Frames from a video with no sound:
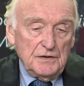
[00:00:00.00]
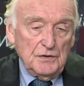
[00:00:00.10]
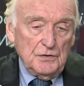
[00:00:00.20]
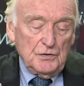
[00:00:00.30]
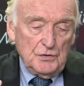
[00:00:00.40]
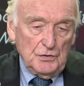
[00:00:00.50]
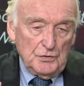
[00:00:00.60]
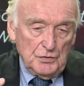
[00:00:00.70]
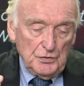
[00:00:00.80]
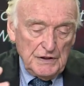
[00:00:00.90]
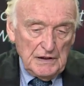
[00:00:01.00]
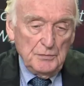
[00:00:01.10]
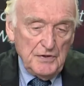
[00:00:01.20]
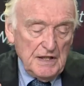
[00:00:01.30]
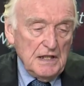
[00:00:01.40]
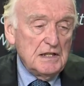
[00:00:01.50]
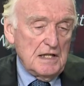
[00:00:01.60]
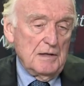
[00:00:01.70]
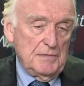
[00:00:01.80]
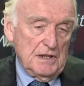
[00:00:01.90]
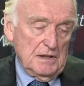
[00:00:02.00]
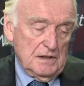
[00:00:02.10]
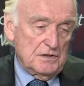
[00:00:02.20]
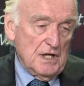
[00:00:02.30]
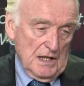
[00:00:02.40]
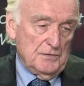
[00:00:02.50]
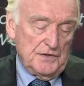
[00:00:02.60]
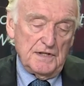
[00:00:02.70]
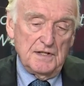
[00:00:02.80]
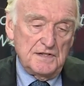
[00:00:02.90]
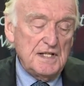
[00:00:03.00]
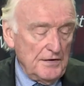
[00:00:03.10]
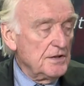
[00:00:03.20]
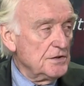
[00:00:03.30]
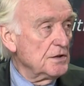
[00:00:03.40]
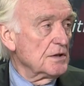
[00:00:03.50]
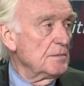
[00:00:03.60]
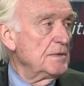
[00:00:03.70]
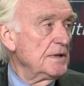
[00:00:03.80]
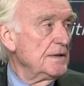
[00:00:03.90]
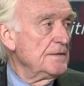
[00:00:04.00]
with the incoming crowds in Southern Europe.